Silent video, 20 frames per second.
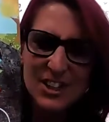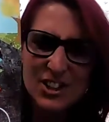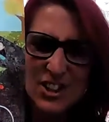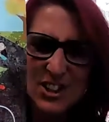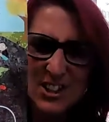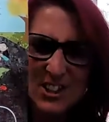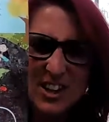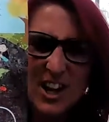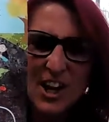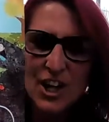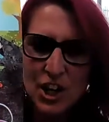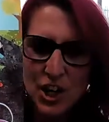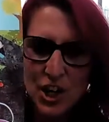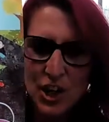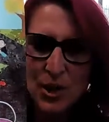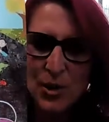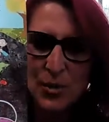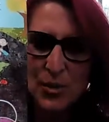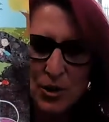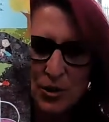Just like
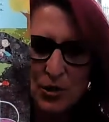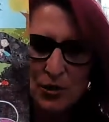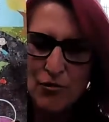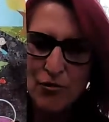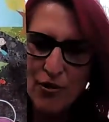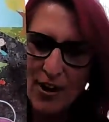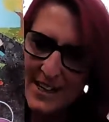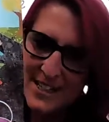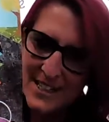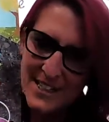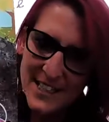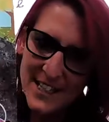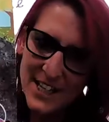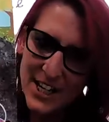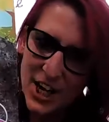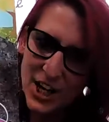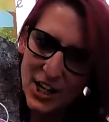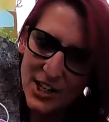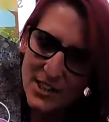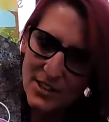you and your friends in
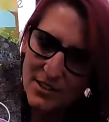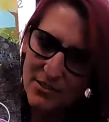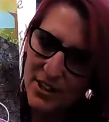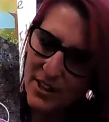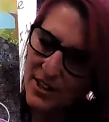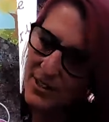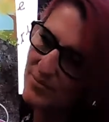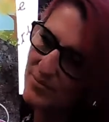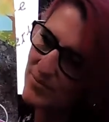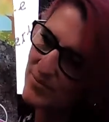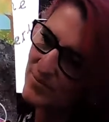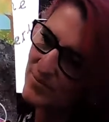nursery.